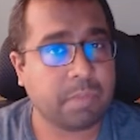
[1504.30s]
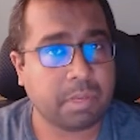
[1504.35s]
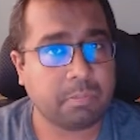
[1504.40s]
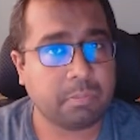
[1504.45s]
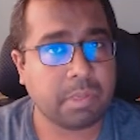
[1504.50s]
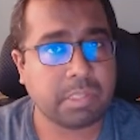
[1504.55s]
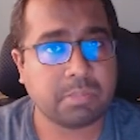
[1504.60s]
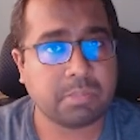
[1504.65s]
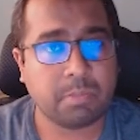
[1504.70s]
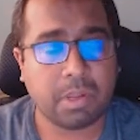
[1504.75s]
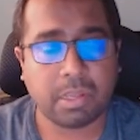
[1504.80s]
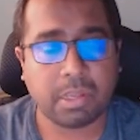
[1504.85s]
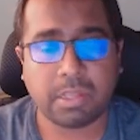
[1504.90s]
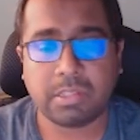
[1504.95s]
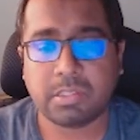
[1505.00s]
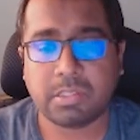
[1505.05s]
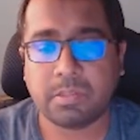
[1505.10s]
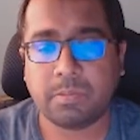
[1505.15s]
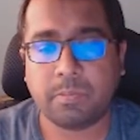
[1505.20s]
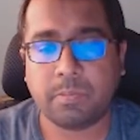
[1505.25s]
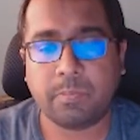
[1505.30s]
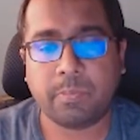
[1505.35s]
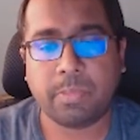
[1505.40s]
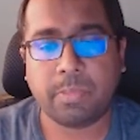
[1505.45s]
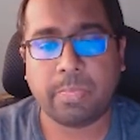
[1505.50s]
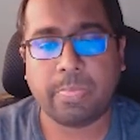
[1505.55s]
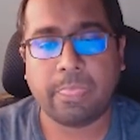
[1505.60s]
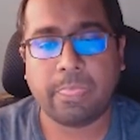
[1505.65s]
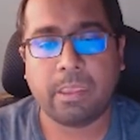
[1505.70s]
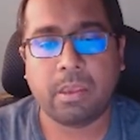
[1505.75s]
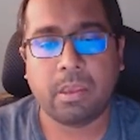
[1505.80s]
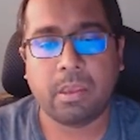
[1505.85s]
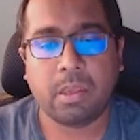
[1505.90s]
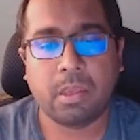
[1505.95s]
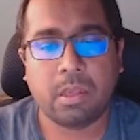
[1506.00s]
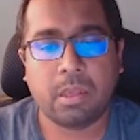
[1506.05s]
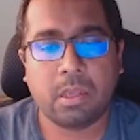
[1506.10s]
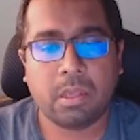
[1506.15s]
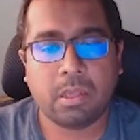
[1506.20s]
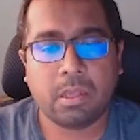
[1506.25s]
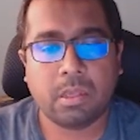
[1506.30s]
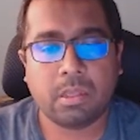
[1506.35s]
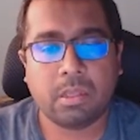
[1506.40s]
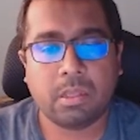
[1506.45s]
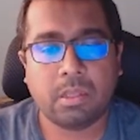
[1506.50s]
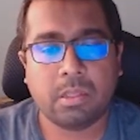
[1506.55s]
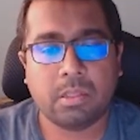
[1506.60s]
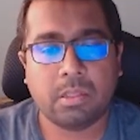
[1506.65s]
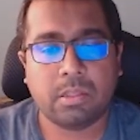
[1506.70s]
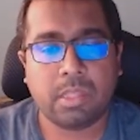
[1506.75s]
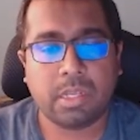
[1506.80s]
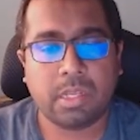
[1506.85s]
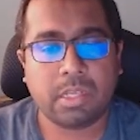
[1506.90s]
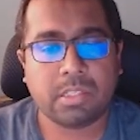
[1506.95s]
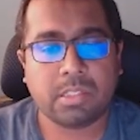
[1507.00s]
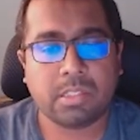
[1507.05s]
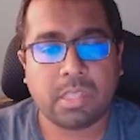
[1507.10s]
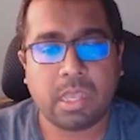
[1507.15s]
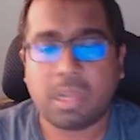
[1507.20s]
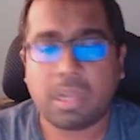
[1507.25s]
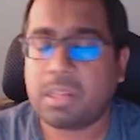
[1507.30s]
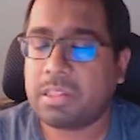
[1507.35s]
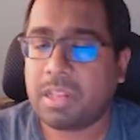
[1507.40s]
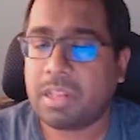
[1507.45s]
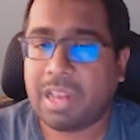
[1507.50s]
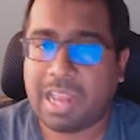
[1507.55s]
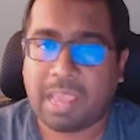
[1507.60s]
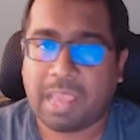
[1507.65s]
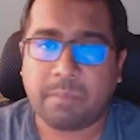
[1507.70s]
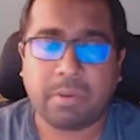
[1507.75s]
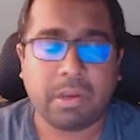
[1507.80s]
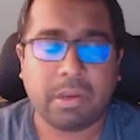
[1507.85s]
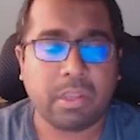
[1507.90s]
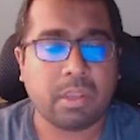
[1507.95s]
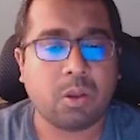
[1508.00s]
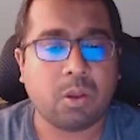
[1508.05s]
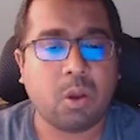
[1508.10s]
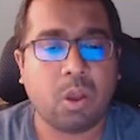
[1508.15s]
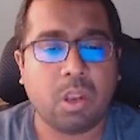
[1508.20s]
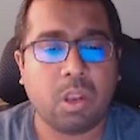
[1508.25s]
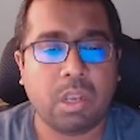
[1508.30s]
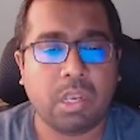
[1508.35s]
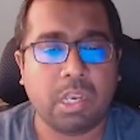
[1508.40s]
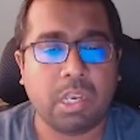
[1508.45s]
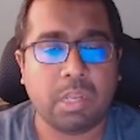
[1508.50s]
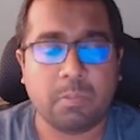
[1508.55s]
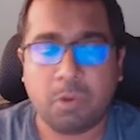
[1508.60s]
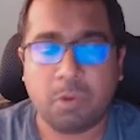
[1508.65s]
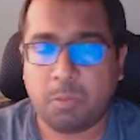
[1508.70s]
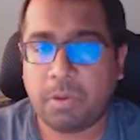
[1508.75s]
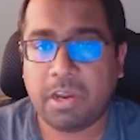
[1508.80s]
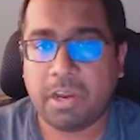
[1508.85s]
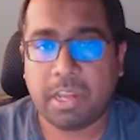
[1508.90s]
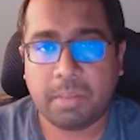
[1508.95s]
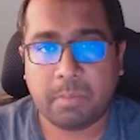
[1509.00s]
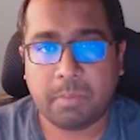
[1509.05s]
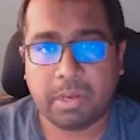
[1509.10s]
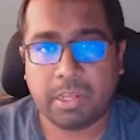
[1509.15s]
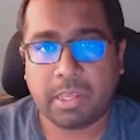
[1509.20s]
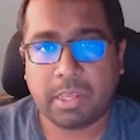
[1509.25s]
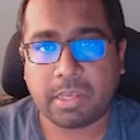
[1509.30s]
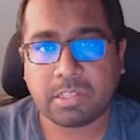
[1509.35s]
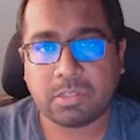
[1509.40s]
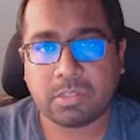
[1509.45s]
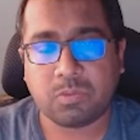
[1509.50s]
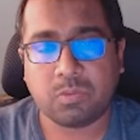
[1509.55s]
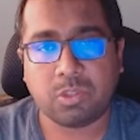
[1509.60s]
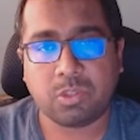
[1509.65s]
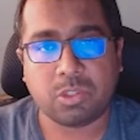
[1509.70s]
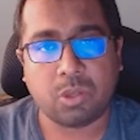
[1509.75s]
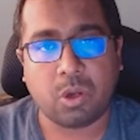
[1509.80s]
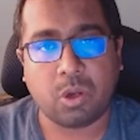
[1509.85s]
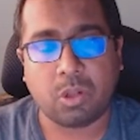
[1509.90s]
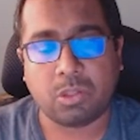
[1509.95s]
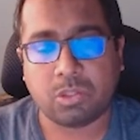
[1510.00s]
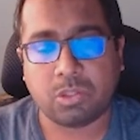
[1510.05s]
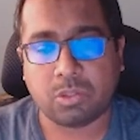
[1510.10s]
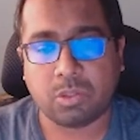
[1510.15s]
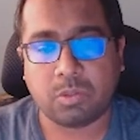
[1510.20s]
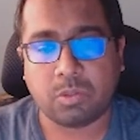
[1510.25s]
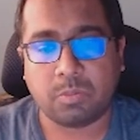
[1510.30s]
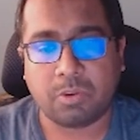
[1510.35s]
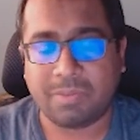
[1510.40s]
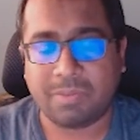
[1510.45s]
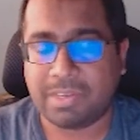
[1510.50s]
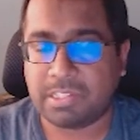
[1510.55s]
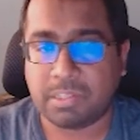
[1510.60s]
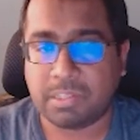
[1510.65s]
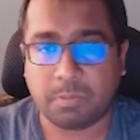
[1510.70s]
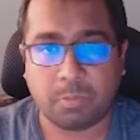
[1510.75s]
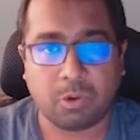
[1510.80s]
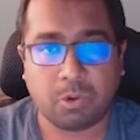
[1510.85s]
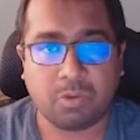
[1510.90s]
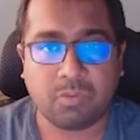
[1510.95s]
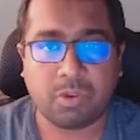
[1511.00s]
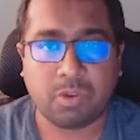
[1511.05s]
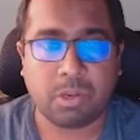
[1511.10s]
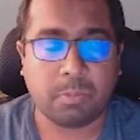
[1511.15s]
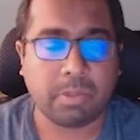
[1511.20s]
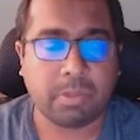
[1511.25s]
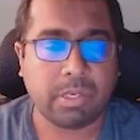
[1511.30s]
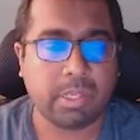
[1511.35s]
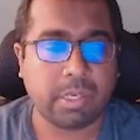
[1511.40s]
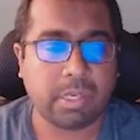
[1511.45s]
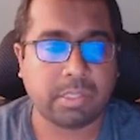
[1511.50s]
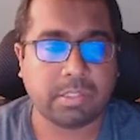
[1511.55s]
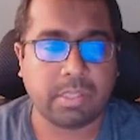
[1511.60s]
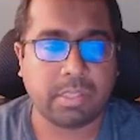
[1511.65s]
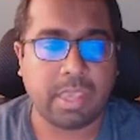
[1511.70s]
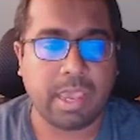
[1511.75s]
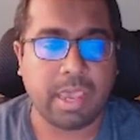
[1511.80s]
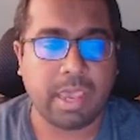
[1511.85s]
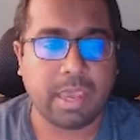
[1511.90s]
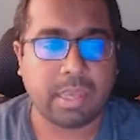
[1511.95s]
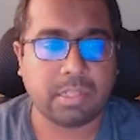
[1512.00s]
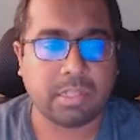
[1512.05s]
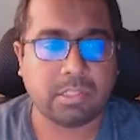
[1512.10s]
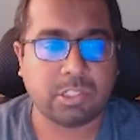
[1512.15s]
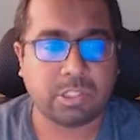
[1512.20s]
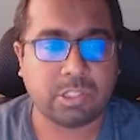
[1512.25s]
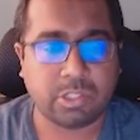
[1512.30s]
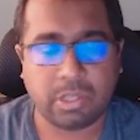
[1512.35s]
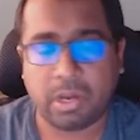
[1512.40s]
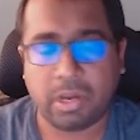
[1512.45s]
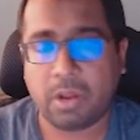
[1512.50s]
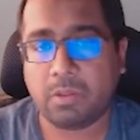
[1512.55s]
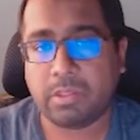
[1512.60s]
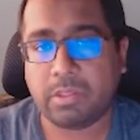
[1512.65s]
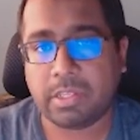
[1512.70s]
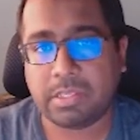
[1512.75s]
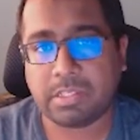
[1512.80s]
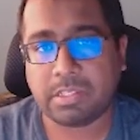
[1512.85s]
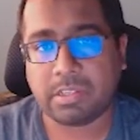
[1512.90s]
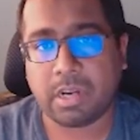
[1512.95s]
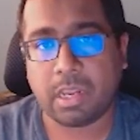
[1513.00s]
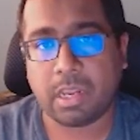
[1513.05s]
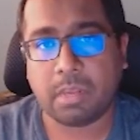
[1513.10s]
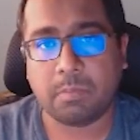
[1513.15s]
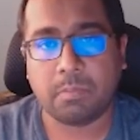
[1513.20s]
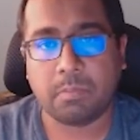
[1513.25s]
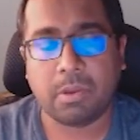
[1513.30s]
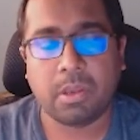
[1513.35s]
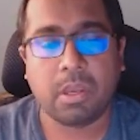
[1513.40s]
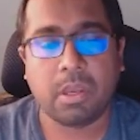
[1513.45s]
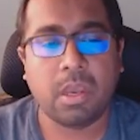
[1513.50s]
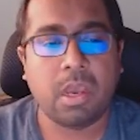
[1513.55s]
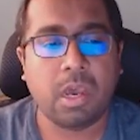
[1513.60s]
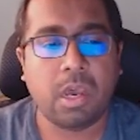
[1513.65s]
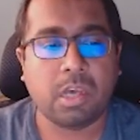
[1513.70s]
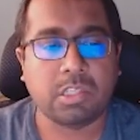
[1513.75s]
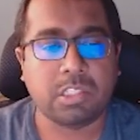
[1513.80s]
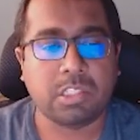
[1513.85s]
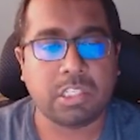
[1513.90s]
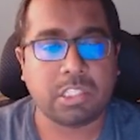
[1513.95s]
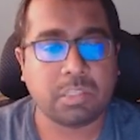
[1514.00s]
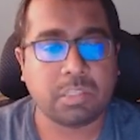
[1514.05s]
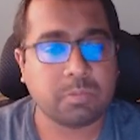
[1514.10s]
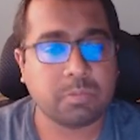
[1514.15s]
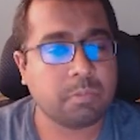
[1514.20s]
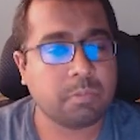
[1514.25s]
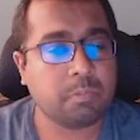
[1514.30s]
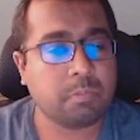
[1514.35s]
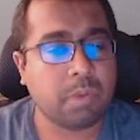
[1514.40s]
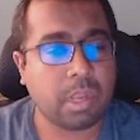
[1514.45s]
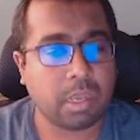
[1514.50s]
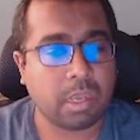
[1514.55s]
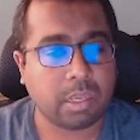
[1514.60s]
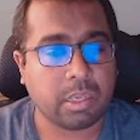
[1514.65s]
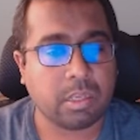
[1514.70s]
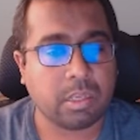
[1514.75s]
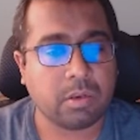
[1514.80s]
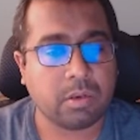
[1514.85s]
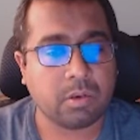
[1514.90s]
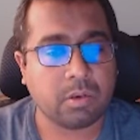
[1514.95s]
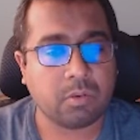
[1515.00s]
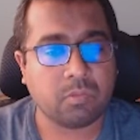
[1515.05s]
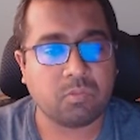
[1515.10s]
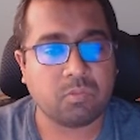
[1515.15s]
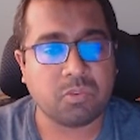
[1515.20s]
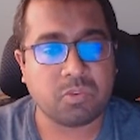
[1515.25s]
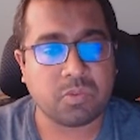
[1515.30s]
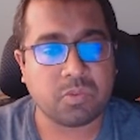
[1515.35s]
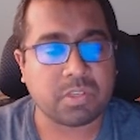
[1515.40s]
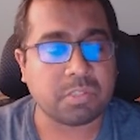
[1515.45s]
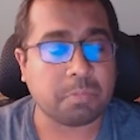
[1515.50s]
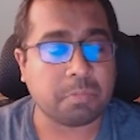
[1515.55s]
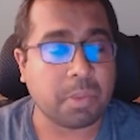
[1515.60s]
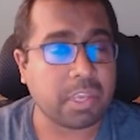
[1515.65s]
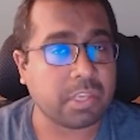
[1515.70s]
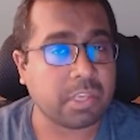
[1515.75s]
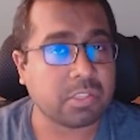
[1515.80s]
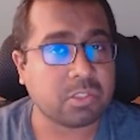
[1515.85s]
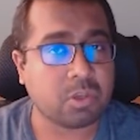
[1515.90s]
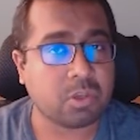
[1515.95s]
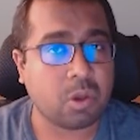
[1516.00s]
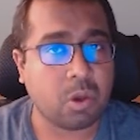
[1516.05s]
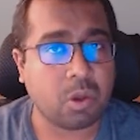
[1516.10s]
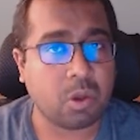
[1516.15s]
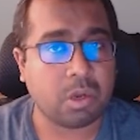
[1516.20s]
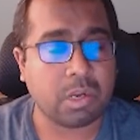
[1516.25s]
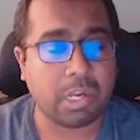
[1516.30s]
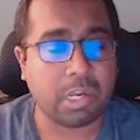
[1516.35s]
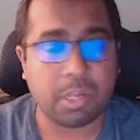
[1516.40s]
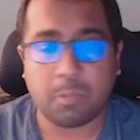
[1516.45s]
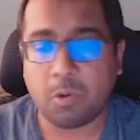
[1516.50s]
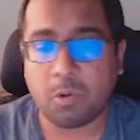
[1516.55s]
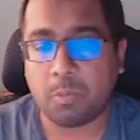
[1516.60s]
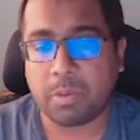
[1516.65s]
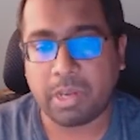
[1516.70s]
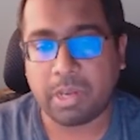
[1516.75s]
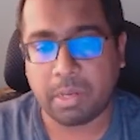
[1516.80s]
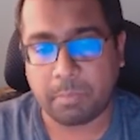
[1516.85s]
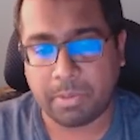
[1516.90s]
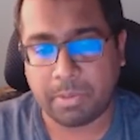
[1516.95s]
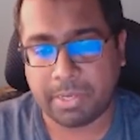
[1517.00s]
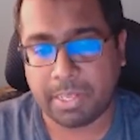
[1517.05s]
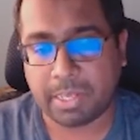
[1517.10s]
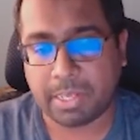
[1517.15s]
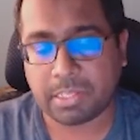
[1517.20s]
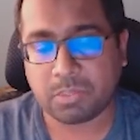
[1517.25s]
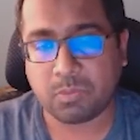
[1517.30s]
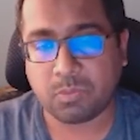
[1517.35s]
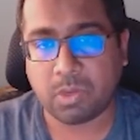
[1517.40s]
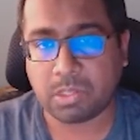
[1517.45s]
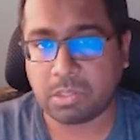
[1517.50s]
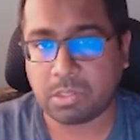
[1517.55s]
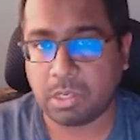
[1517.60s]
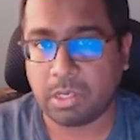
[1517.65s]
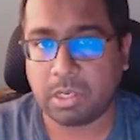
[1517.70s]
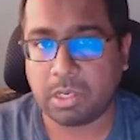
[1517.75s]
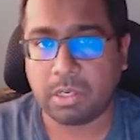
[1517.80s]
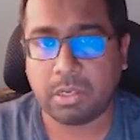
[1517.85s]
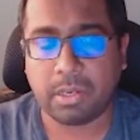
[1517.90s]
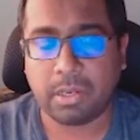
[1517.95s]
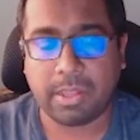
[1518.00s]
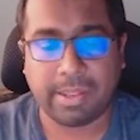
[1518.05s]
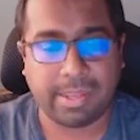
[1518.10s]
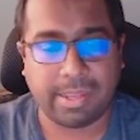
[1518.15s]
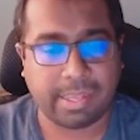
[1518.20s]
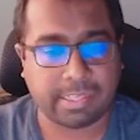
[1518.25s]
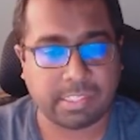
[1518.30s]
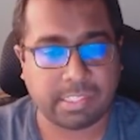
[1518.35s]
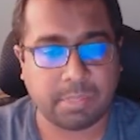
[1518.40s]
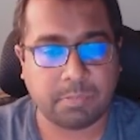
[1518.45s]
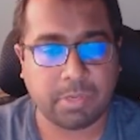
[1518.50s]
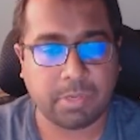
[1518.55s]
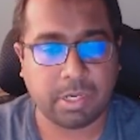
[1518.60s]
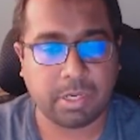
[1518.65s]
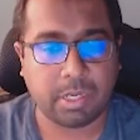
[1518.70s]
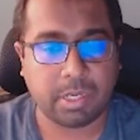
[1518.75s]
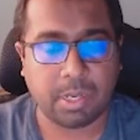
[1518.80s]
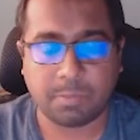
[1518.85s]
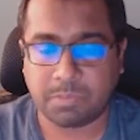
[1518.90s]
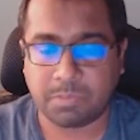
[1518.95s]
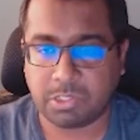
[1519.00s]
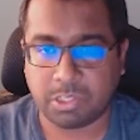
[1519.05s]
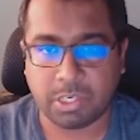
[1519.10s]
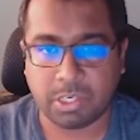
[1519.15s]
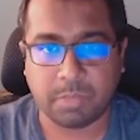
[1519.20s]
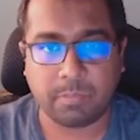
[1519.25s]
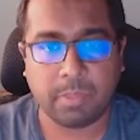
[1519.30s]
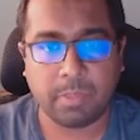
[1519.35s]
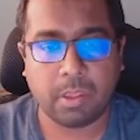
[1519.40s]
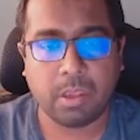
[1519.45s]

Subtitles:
based plugins. There is another library called libopenaptX, which also provides support for aptX. And just around this time, a GStreamer plugin, which was based on libopenaptX, was written and accepted upstream.